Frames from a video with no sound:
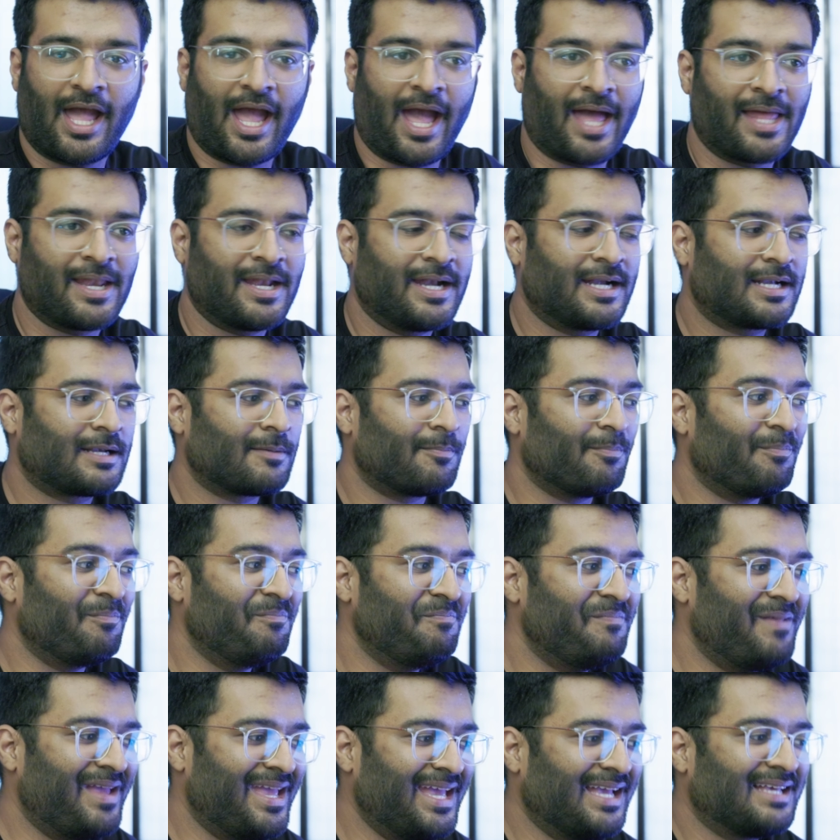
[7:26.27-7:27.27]
and it
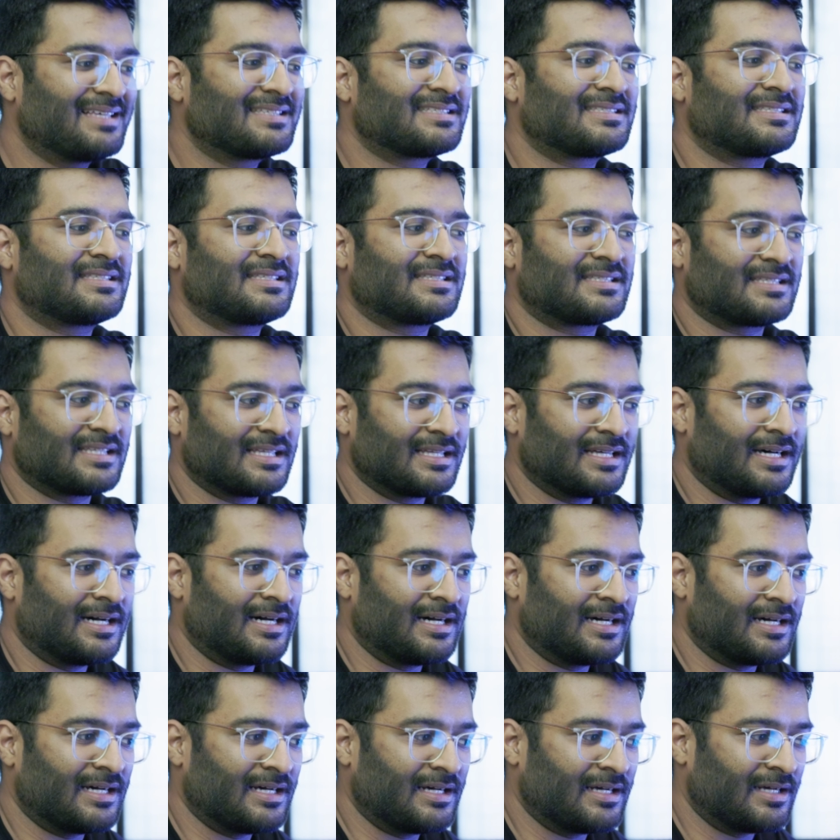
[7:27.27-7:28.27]
makes
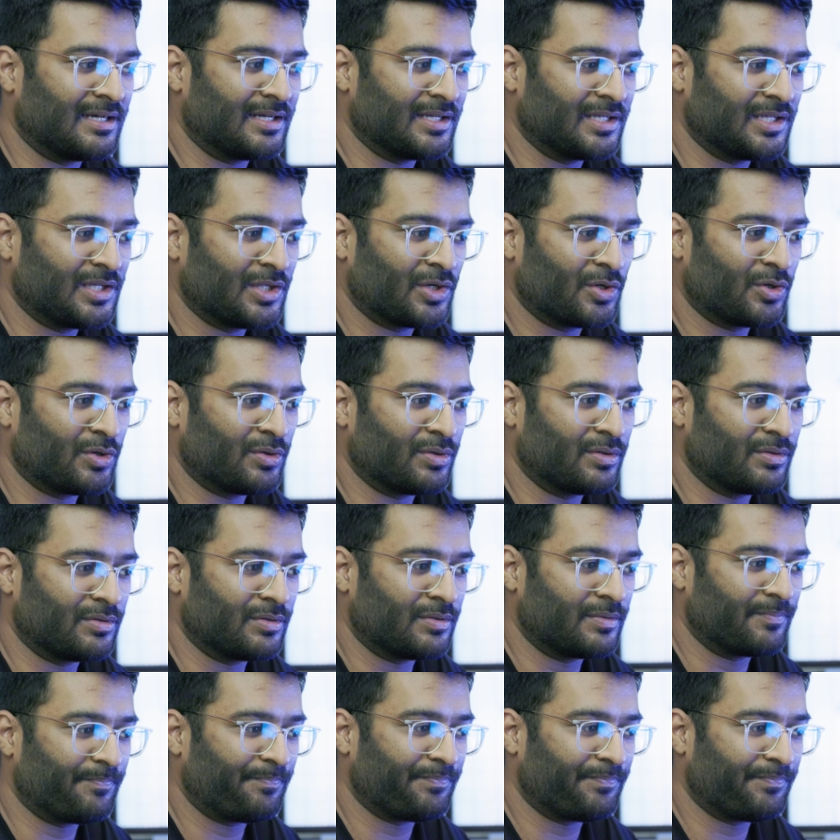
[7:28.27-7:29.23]
the